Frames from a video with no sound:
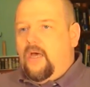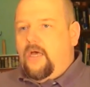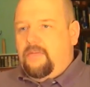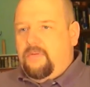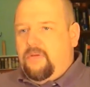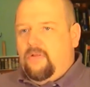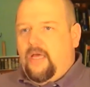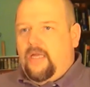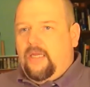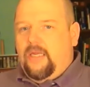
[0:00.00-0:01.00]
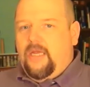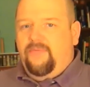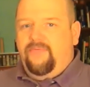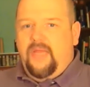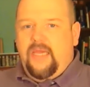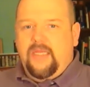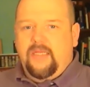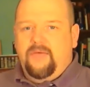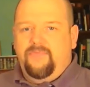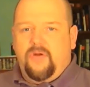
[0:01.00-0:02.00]
You let enough
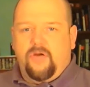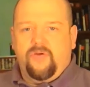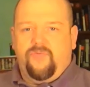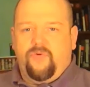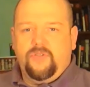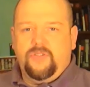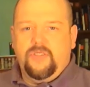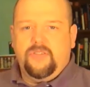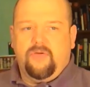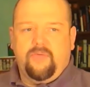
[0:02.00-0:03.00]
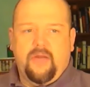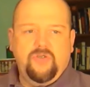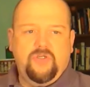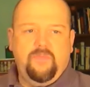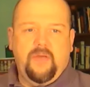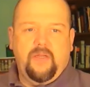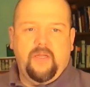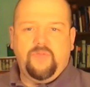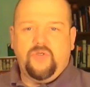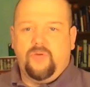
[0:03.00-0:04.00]
negative, dark forces around you build
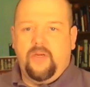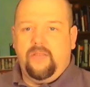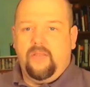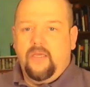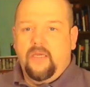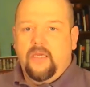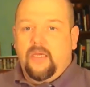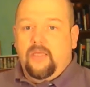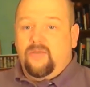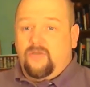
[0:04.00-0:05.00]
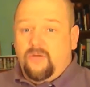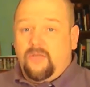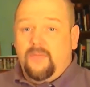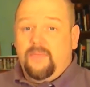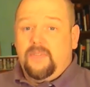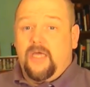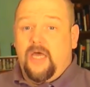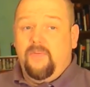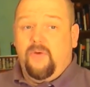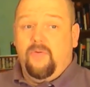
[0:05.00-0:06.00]
up strength, there's going to come a
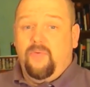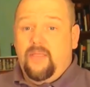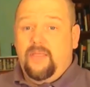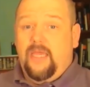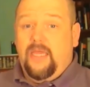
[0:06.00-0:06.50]
time where when